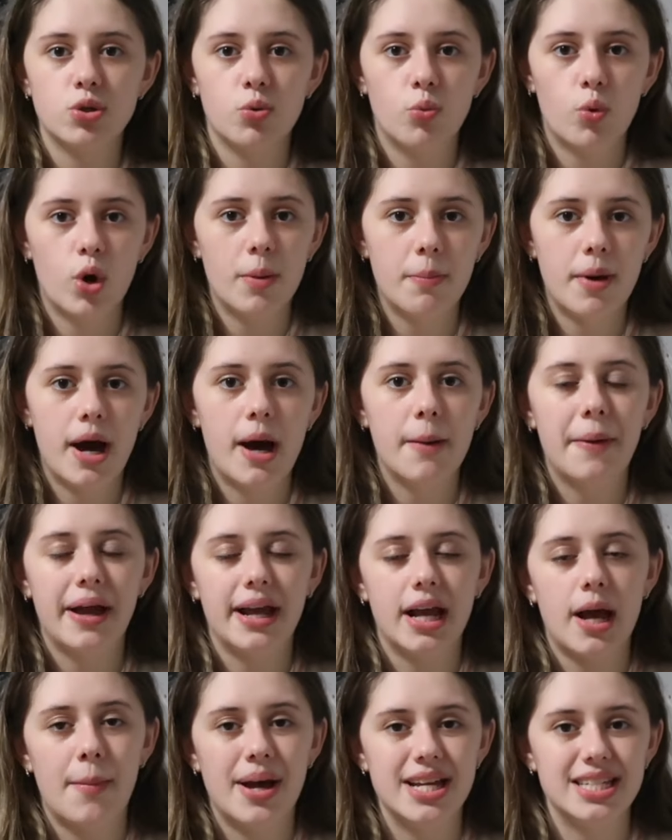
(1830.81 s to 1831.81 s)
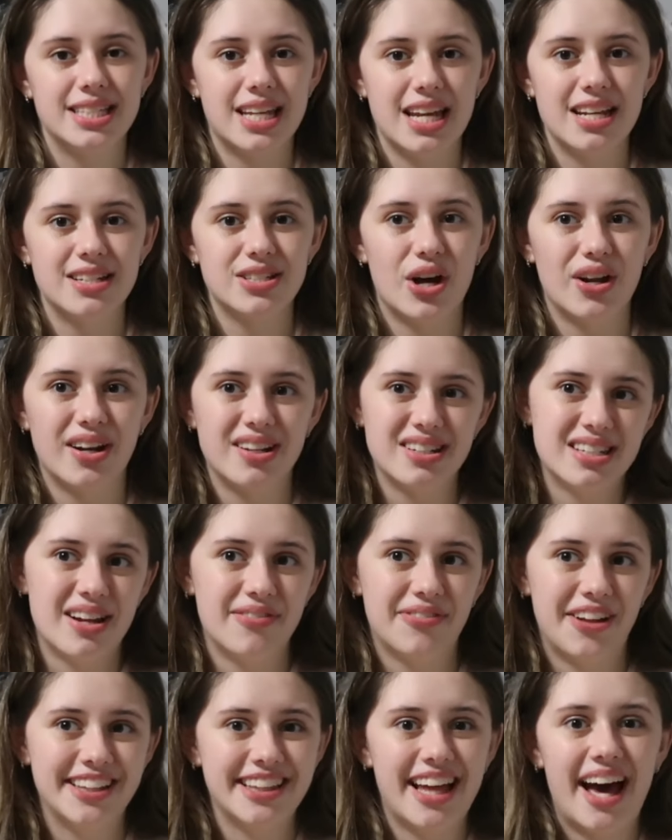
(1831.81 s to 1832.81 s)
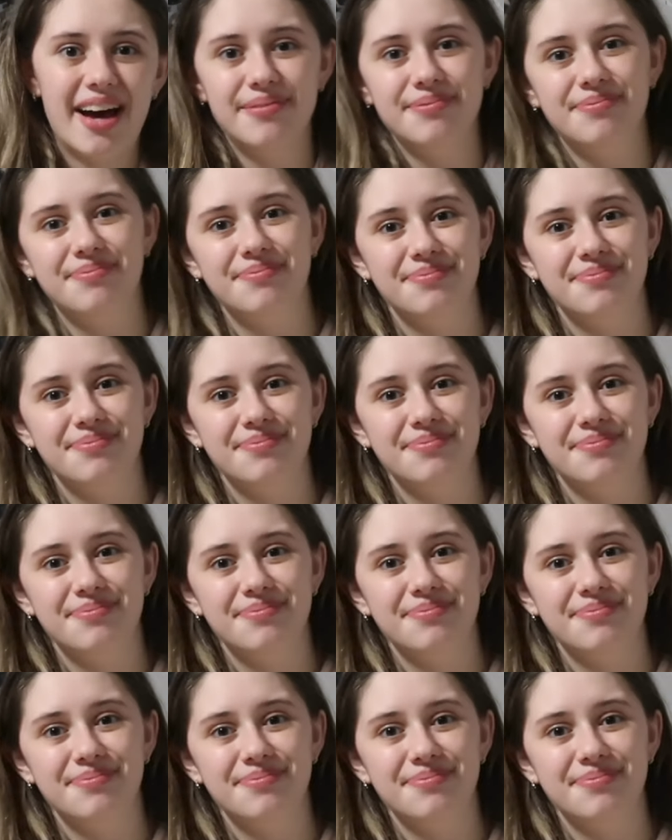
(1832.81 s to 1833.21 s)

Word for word: to warm up and get my skates on and stuff like that.